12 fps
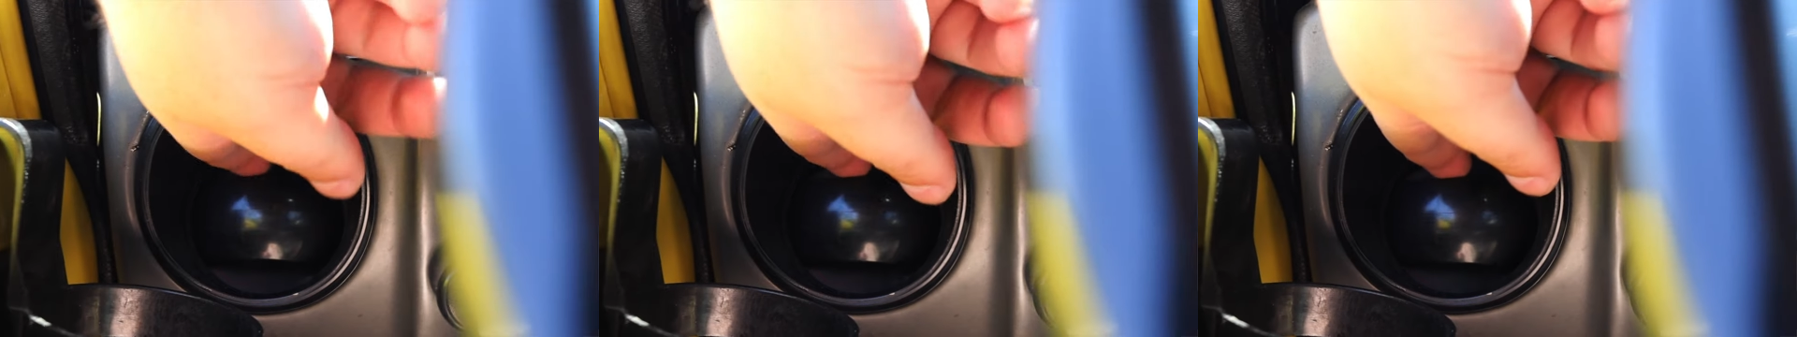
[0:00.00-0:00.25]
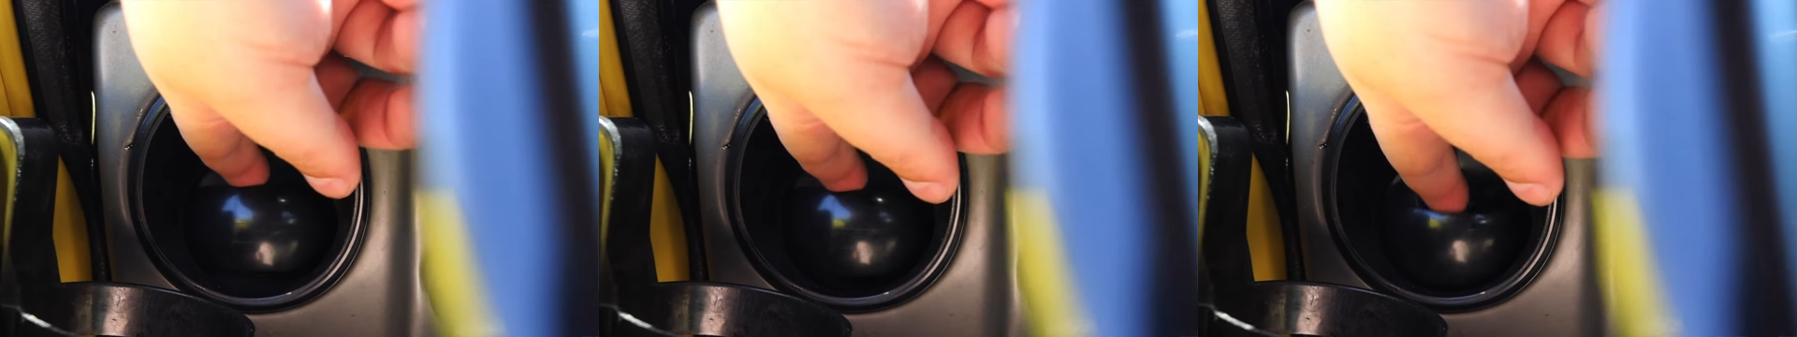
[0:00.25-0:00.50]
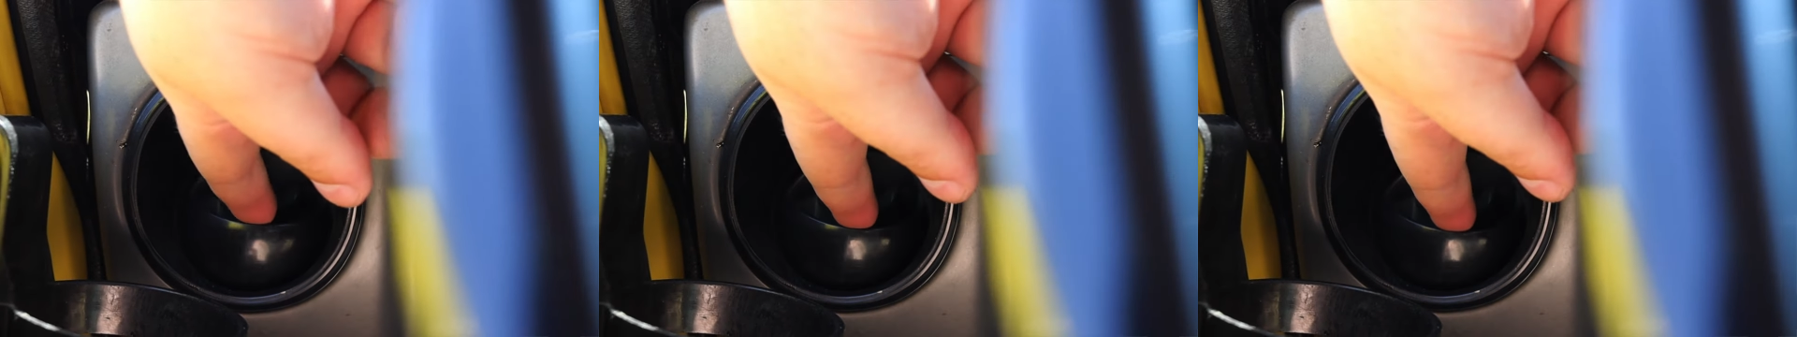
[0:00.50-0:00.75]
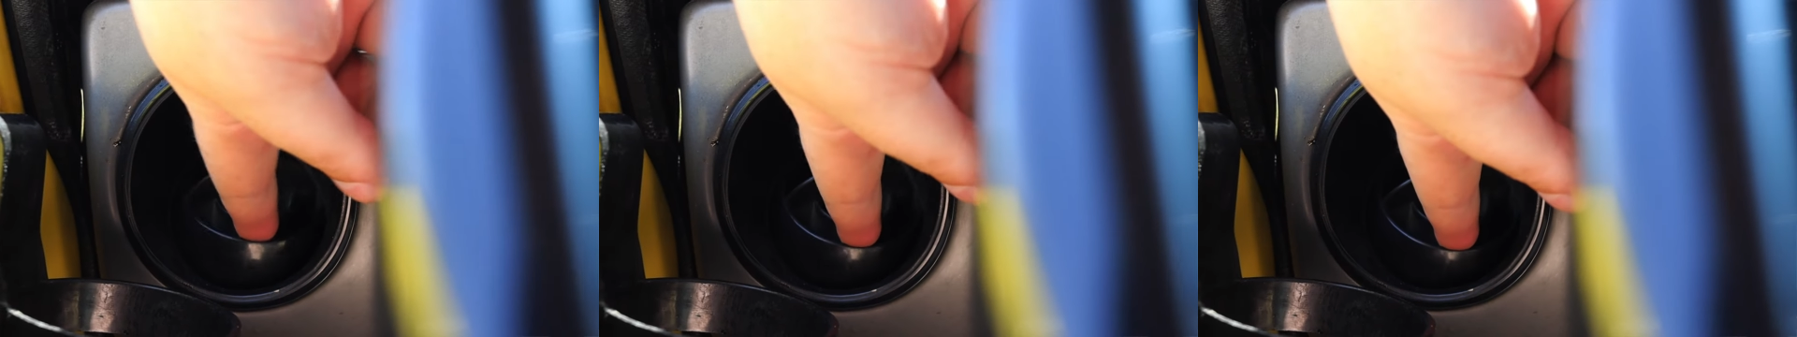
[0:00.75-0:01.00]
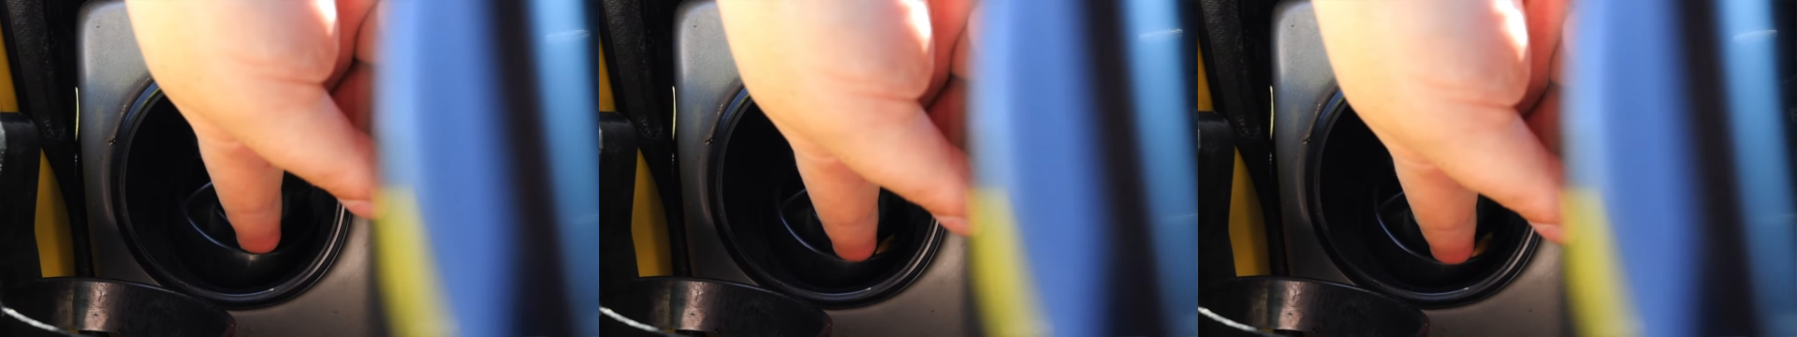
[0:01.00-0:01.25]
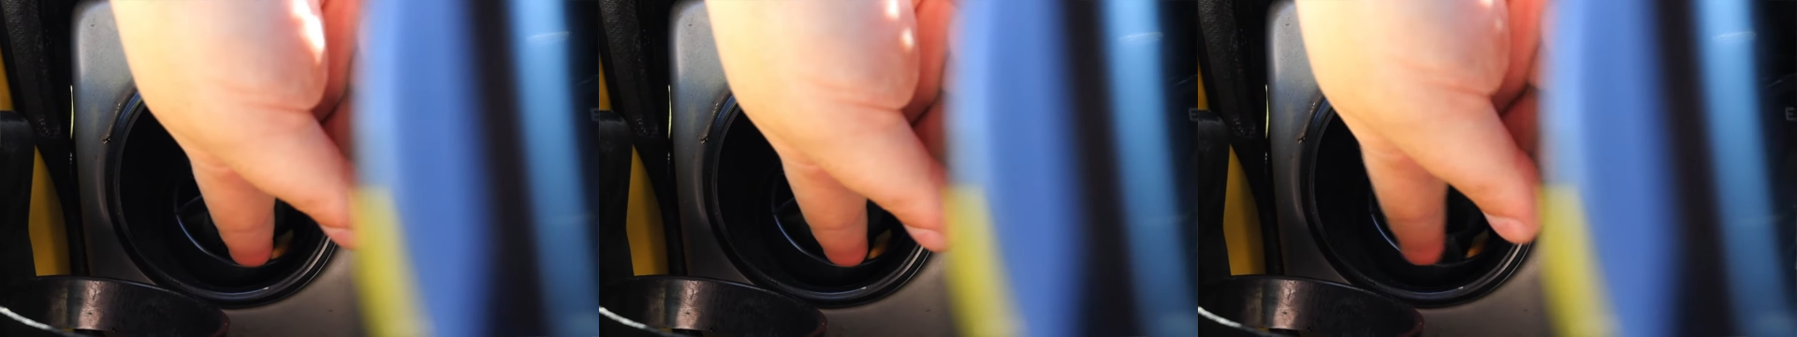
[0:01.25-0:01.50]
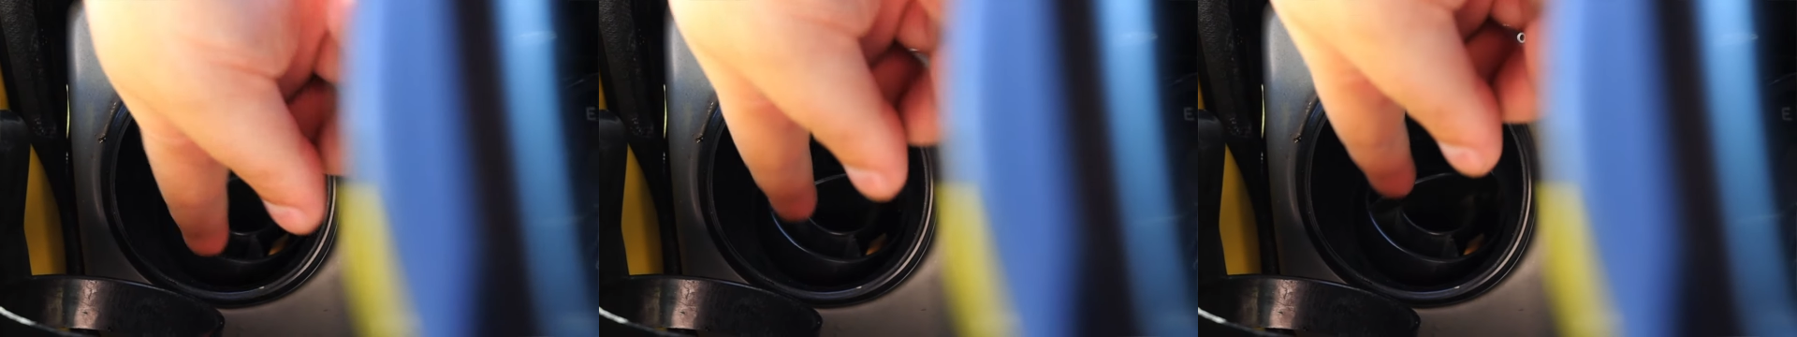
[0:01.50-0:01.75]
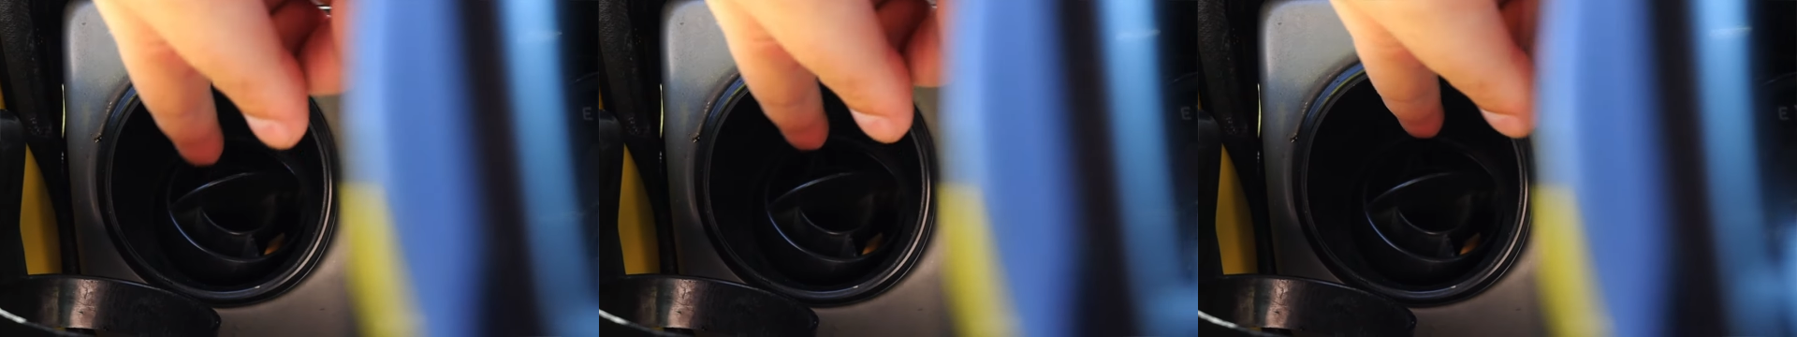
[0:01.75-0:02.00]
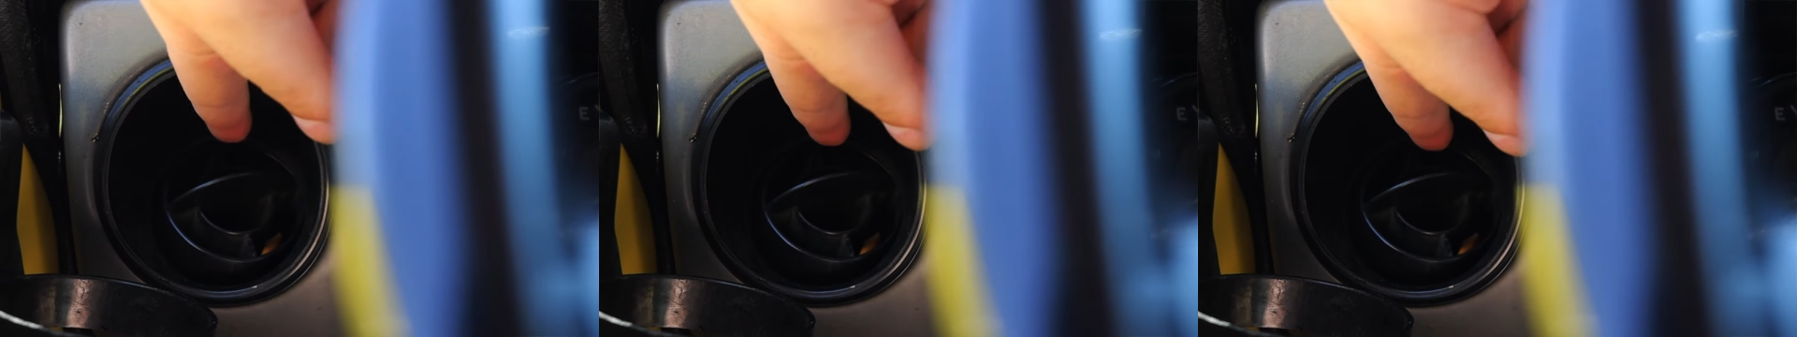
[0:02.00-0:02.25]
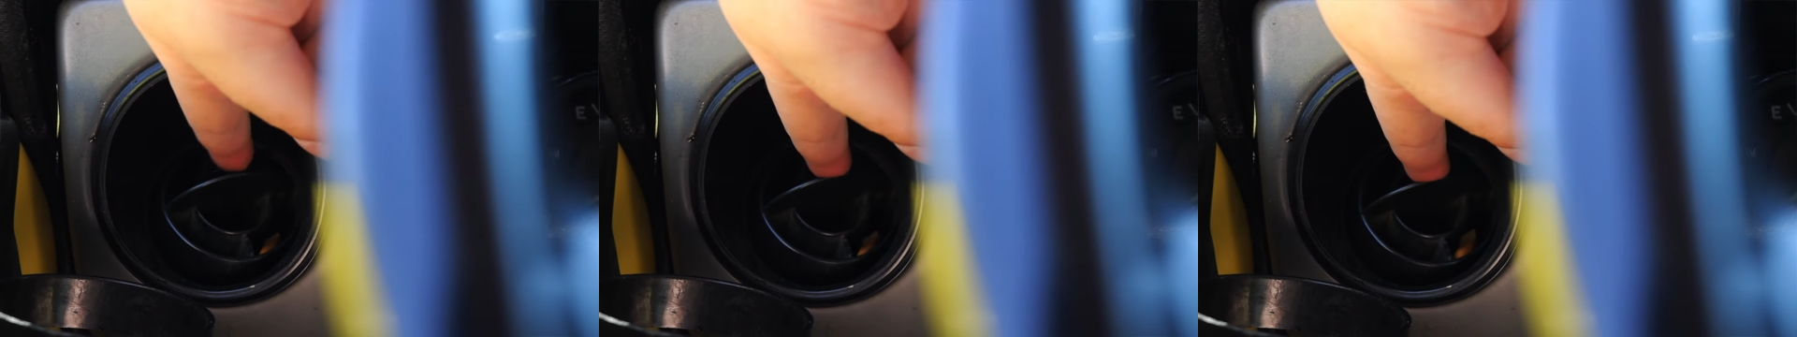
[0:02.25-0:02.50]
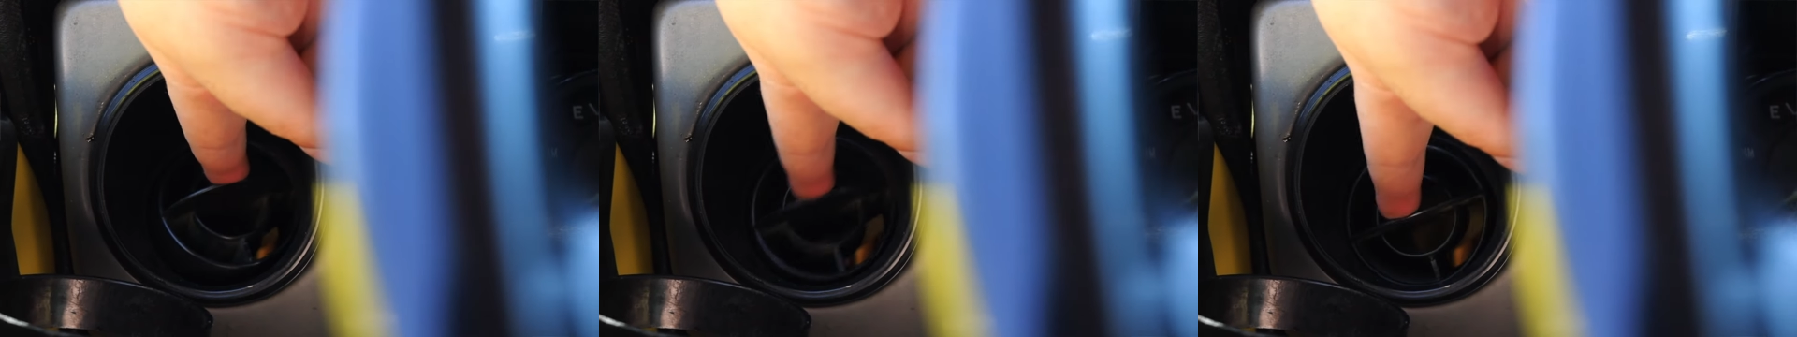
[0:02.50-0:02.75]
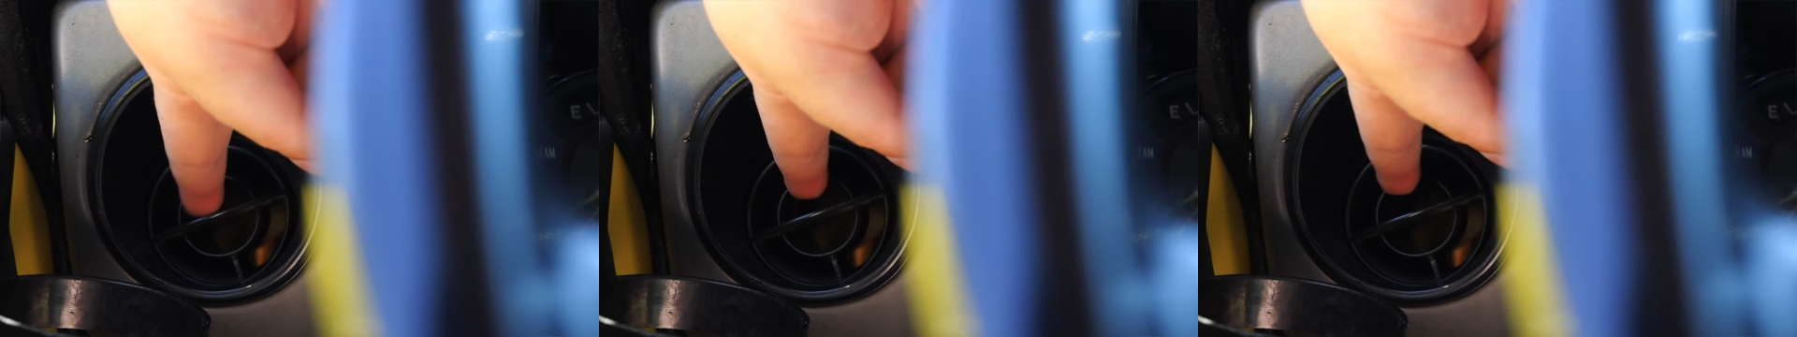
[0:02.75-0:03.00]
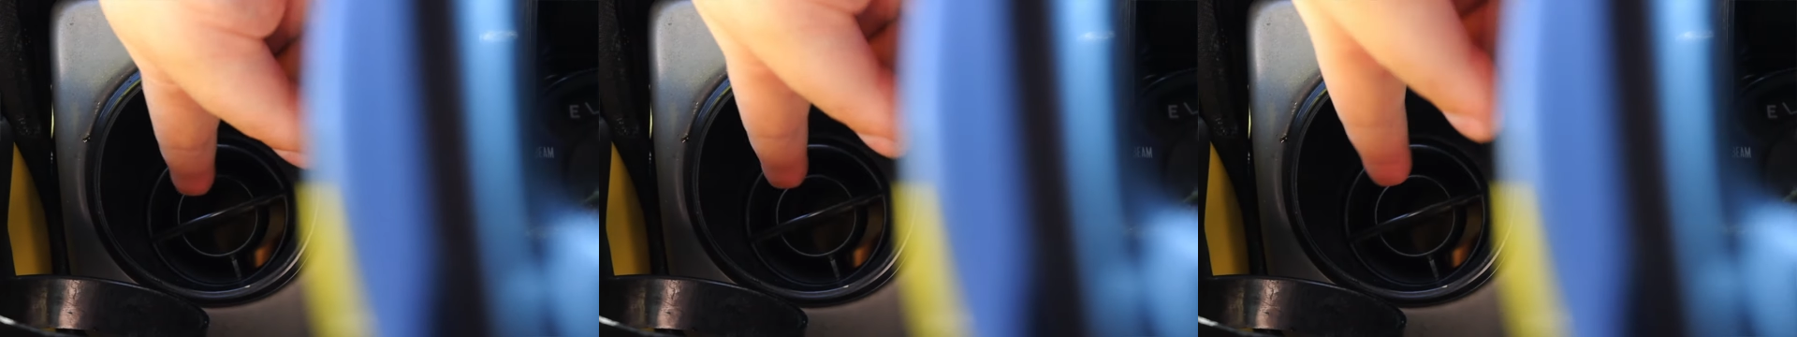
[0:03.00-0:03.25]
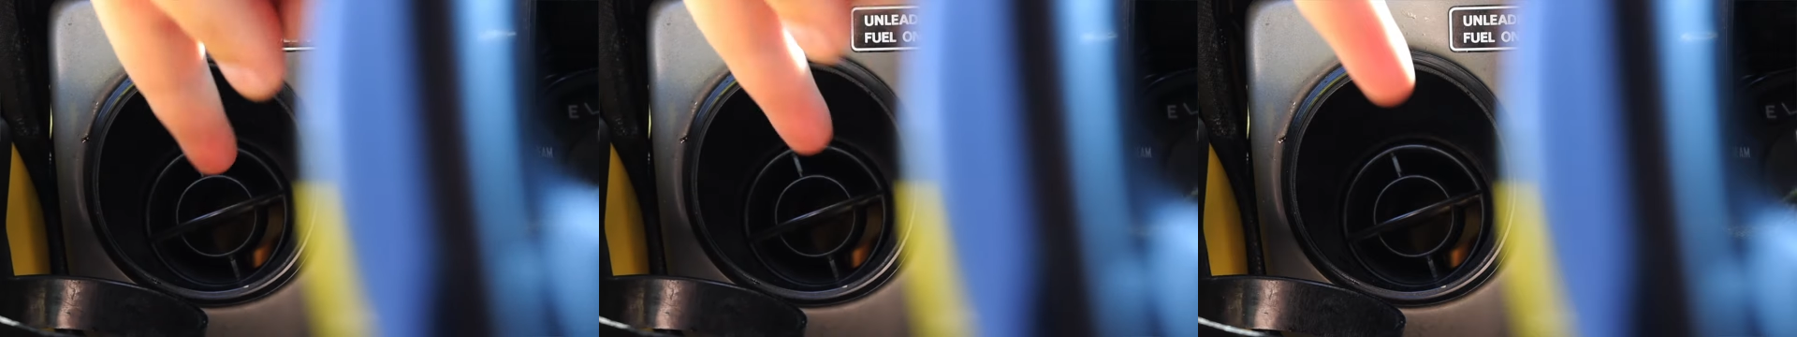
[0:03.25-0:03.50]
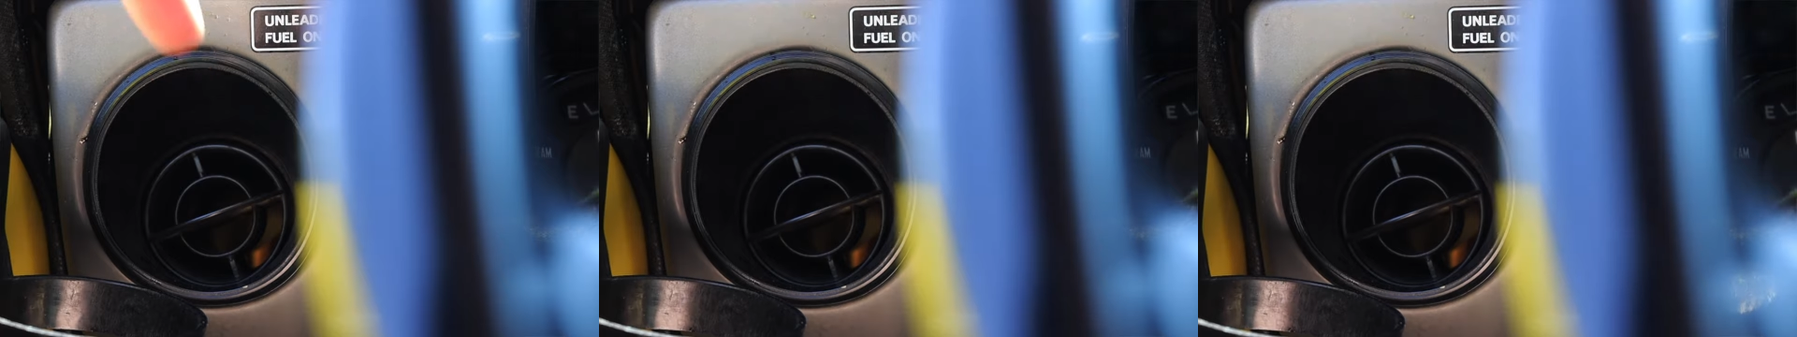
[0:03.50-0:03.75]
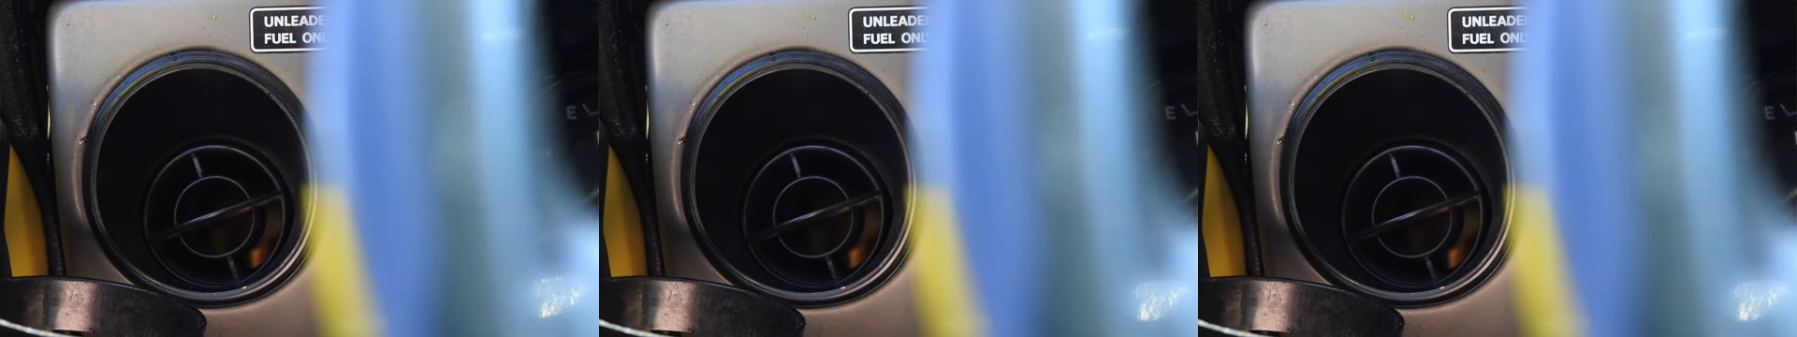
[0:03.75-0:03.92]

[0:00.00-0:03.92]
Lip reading: (no speaker visible)